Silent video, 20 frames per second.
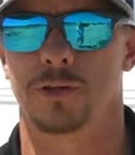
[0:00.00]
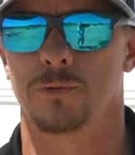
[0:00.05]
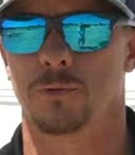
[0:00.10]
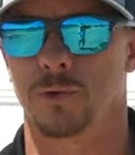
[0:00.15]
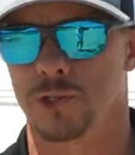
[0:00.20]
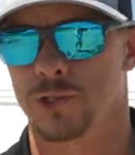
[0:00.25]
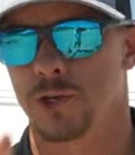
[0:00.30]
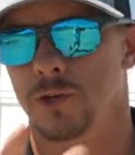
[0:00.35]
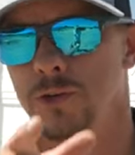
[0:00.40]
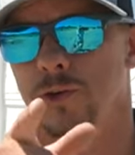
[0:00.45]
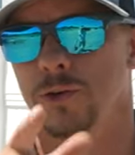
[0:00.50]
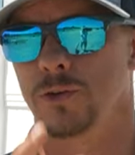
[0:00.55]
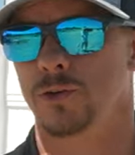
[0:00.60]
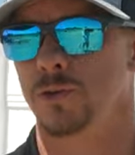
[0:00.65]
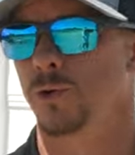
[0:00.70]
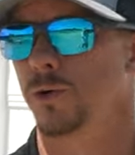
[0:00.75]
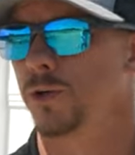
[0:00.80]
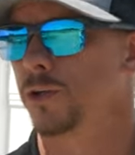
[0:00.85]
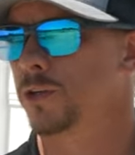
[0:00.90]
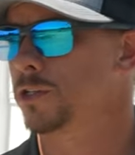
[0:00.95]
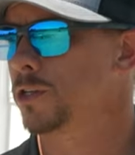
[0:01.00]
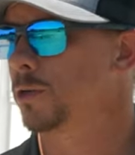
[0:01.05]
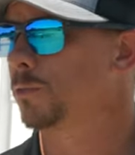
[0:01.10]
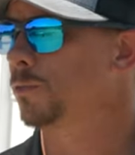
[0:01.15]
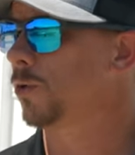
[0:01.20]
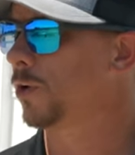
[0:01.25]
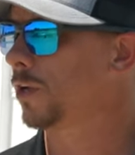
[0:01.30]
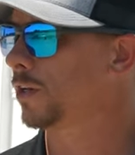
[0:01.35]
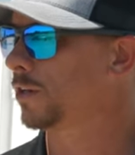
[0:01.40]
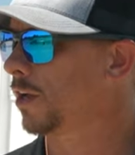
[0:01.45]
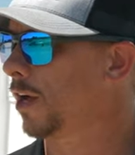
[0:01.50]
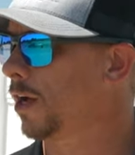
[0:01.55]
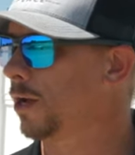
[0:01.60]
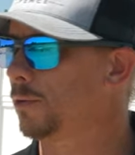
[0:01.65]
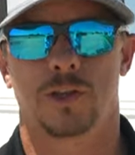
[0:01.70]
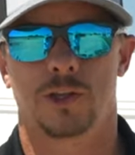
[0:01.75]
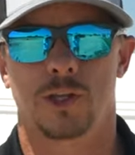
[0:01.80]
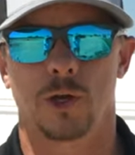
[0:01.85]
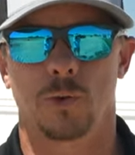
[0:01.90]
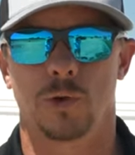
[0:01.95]
And we'll show you a tool at some point in time
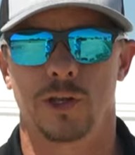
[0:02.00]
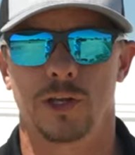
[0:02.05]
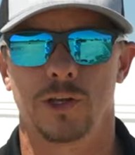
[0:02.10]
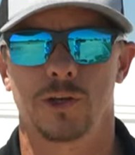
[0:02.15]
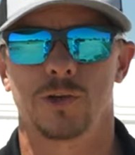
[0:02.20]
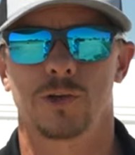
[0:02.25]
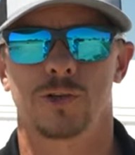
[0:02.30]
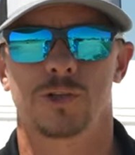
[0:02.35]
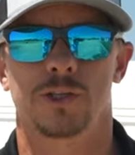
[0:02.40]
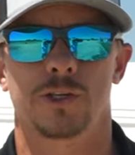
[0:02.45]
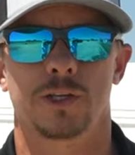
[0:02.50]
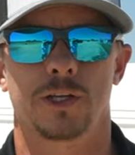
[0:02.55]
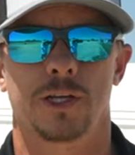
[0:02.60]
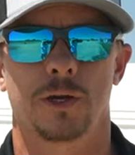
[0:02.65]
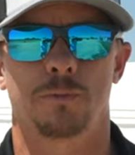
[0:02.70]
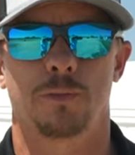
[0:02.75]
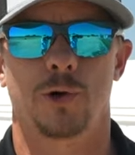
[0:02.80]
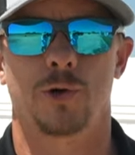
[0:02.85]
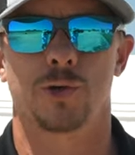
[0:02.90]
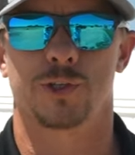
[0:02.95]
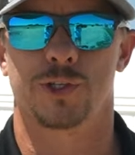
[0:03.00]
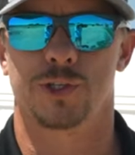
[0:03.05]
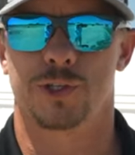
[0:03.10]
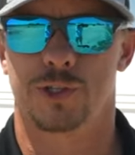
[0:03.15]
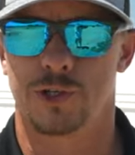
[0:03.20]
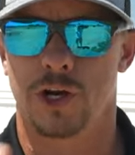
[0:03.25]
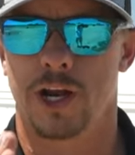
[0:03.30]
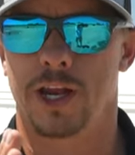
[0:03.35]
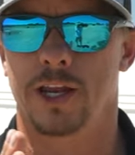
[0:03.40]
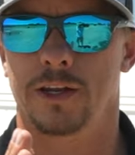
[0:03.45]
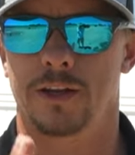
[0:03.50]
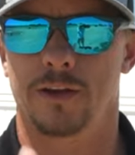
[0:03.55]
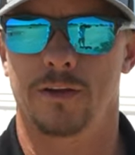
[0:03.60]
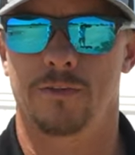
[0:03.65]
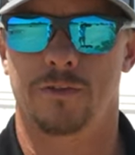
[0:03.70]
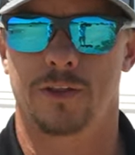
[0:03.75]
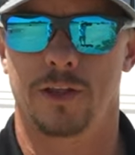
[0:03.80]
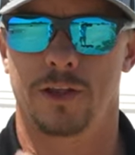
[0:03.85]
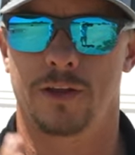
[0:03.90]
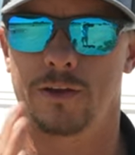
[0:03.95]
that we use to get posts straight
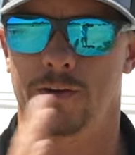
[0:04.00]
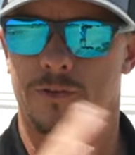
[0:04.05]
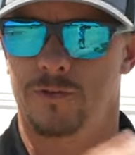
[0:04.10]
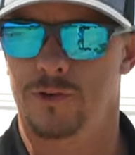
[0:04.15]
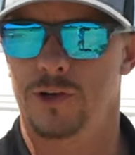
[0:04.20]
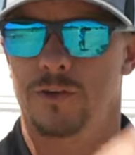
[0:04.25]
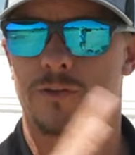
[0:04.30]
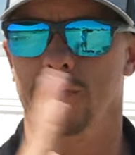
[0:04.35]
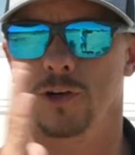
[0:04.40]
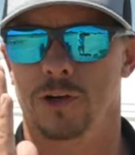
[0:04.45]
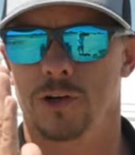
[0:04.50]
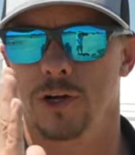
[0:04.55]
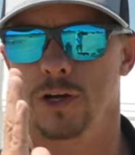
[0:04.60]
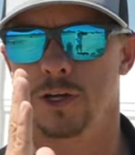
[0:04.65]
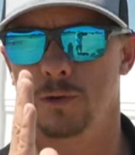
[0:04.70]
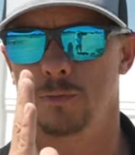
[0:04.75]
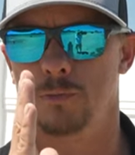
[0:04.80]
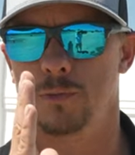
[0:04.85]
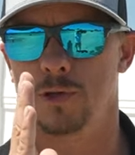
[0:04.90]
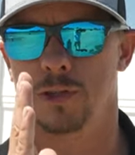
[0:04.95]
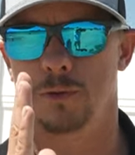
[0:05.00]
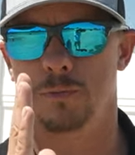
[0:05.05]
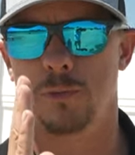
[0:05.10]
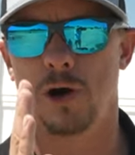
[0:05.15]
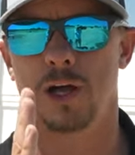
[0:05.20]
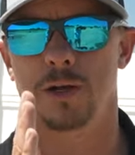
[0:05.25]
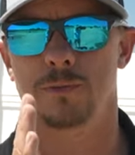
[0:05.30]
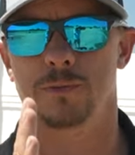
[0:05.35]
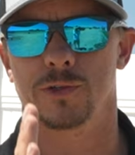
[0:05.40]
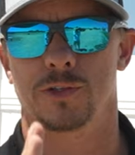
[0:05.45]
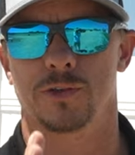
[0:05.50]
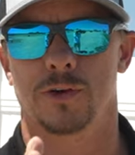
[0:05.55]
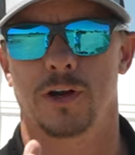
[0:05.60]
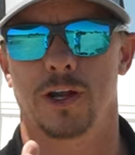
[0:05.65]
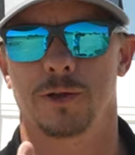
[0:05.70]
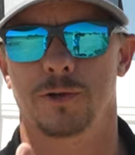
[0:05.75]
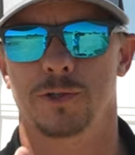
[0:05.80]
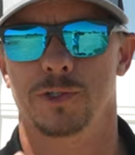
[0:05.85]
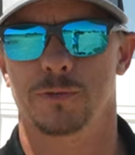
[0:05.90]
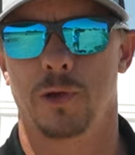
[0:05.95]
if they driven crooked, but the bottom's in the
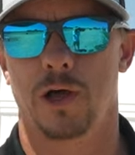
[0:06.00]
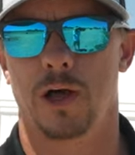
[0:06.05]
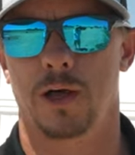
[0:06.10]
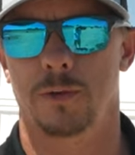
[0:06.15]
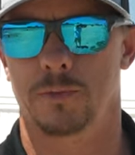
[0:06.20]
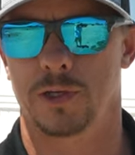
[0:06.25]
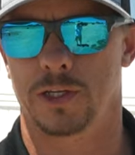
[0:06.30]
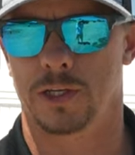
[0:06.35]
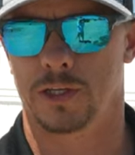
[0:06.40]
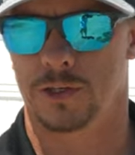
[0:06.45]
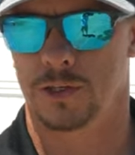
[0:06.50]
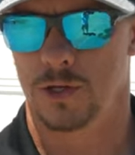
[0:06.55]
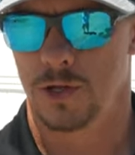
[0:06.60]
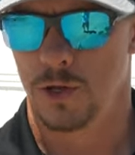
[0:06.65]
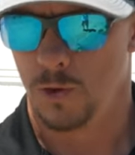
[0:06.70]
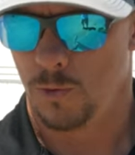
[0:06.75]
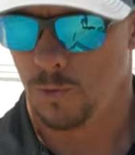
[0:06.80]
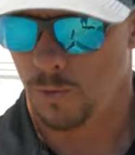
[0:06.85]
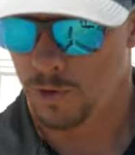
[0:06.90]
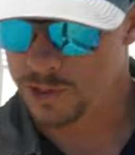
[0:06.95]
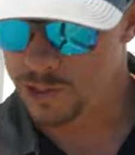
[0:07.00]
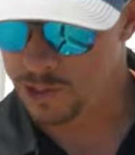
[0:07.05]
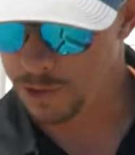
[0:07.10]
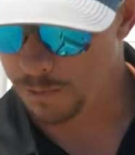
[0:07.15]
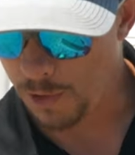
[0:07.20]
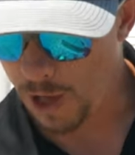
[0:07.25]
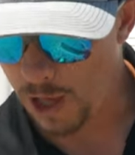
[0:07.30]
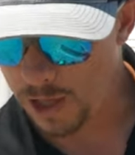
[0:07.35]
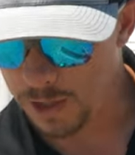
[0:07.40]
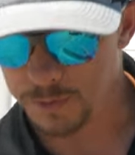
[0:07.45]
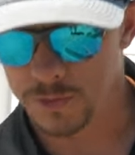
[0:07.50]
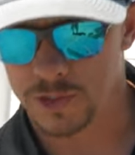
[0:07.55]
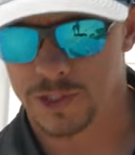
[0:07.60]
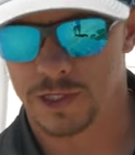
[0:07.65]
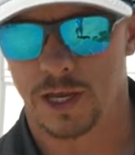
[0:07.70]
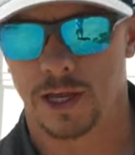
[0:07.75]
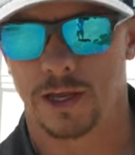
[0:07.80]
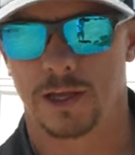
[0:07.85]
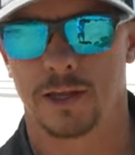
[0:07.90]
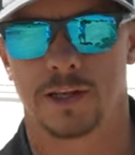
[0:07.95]
right spot. Because once the bottom's
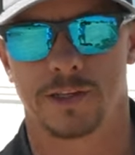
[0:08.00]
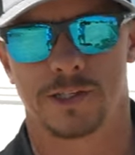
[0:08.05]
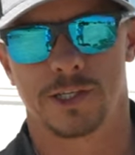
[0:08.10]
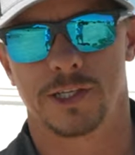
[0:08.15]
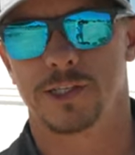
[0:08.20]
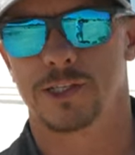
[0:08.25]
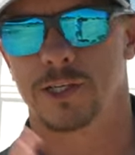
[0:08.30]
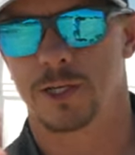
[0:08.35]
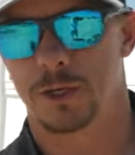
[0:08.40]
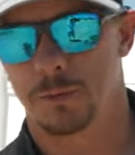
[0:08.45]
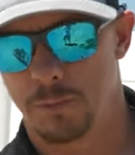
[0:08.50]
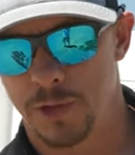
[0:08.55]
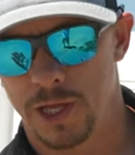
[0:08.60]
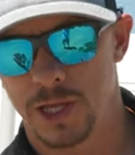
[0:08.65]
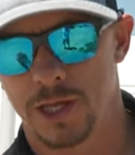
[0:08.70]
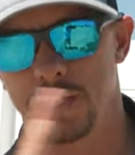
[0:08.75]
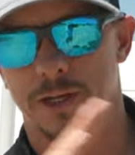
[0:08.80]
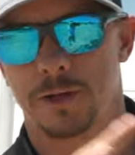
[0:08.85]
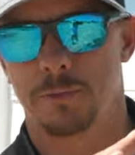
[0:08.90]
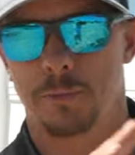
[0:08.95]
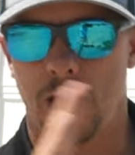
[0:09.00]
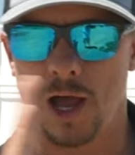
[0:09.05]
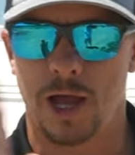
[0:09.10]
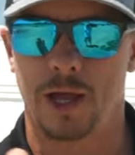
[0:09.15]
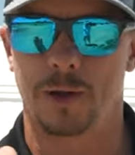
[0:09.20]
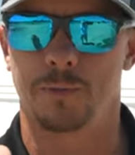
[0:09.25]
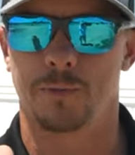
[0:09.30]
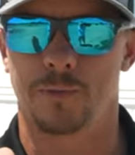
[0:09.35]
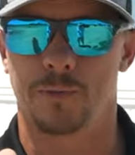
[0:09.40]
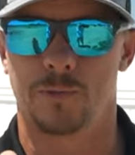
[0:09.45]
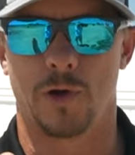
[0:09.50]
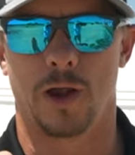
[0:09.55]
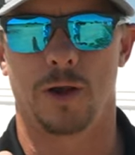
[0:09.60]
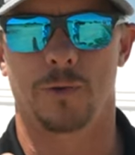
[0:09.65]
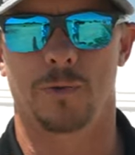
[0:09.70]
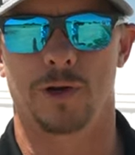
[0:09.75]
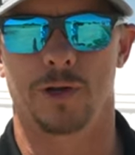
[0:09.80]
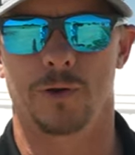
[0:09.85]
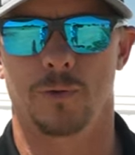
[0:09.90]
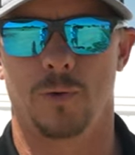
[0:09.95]
set, it's easy to bend pipe right
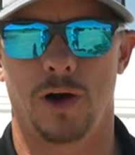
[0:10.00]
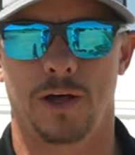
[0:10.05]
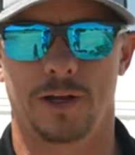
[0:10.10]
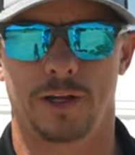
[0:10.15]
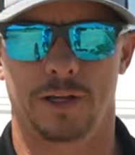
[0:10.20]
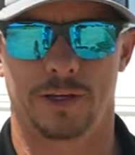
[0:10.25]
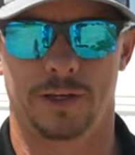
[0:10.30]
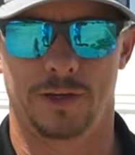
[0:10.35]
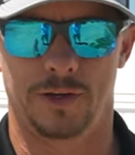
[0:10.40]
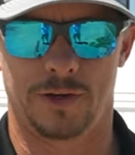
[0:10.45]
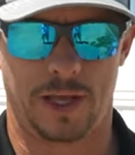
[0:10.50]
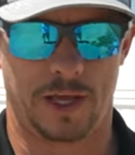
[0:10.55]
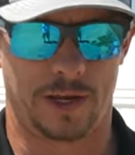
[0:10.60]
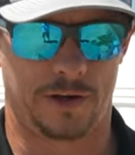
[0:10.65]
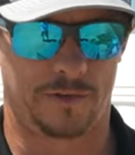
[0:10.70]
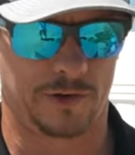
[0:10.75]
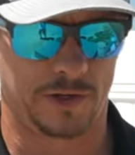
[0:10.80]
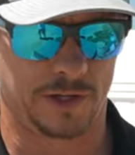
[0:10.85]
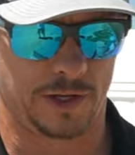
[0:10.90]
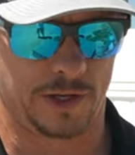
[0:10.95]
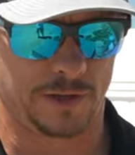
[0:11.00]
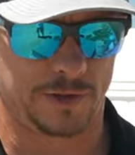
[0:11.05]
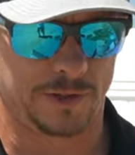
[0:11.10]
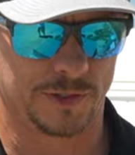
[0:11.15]
where you want it and you can't ever tell.